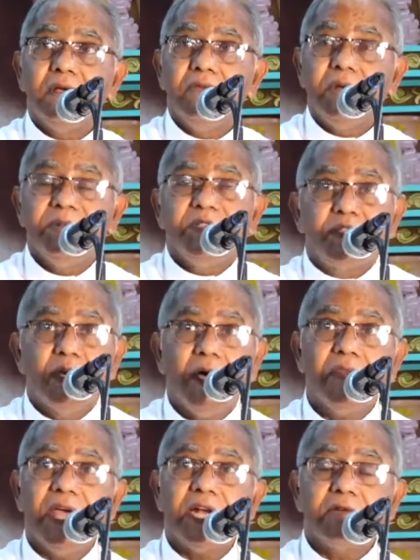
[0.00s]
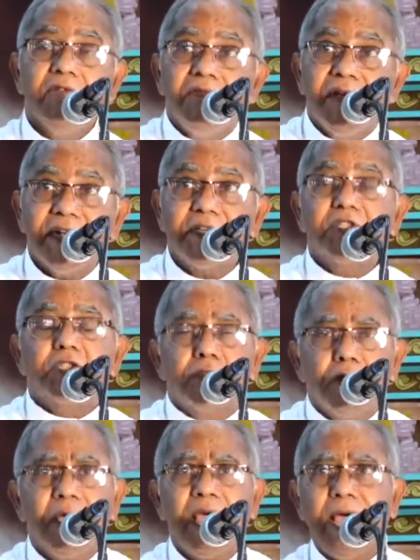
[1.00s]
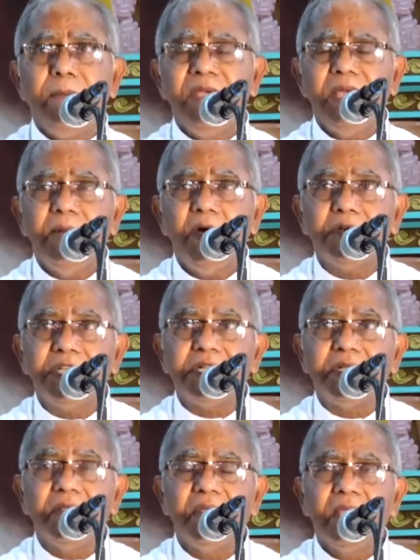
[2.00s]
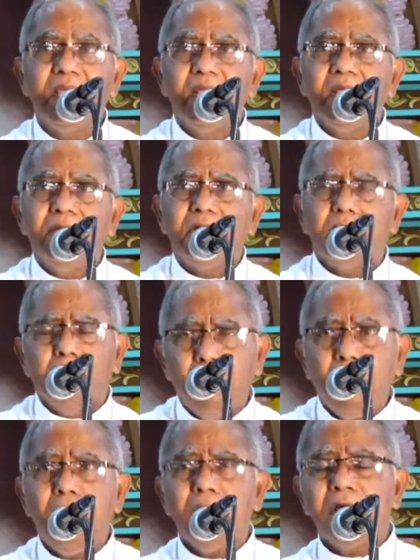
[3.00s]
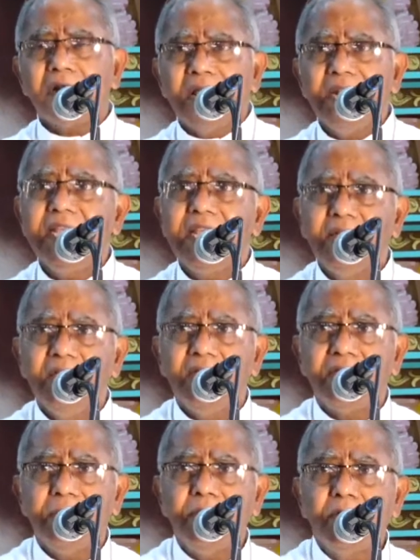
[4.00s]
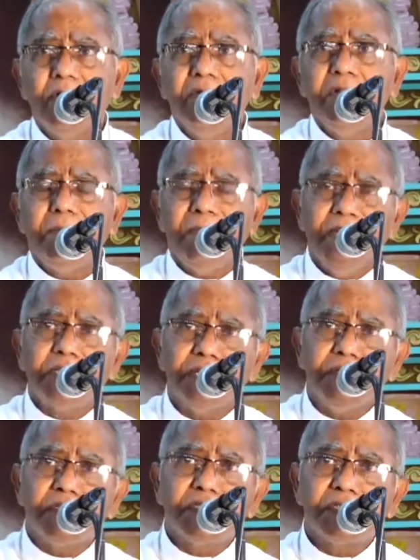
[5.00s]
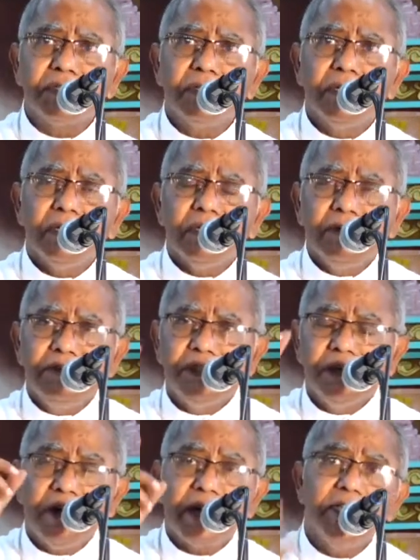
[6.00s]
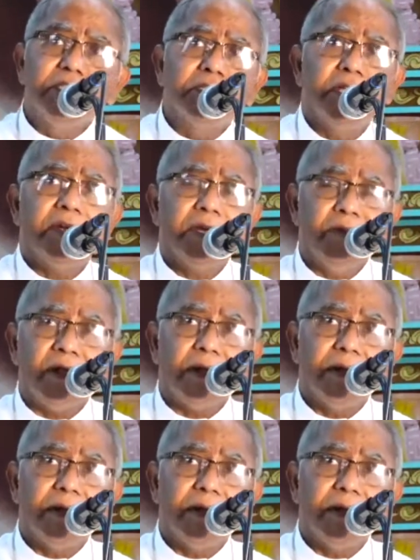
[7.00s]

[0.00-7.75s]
When we saw that, we felt so happy about it. When all are running away from COVID patients, Vijayawada is terrible.